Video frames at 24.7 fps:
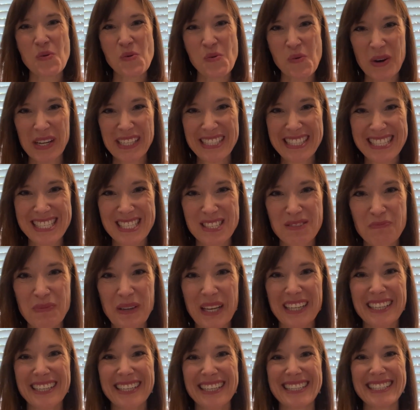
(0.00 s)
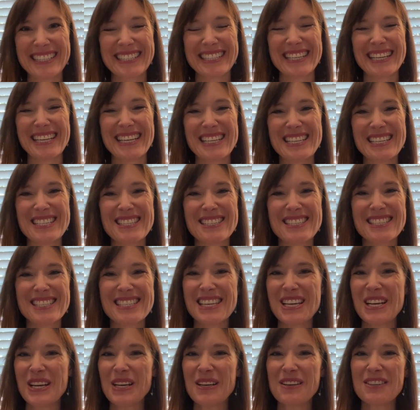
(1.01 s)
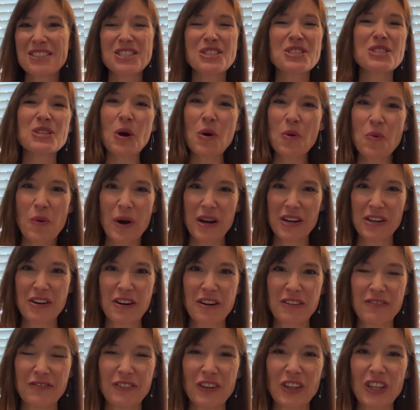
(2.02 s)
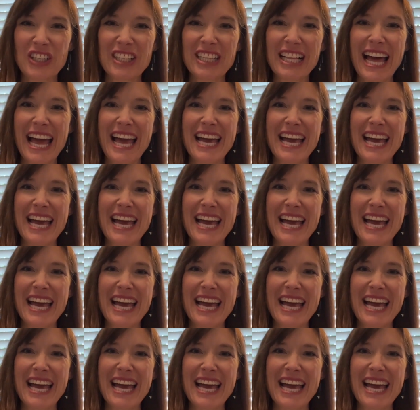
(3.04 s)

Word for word: one spirit is so wonderful.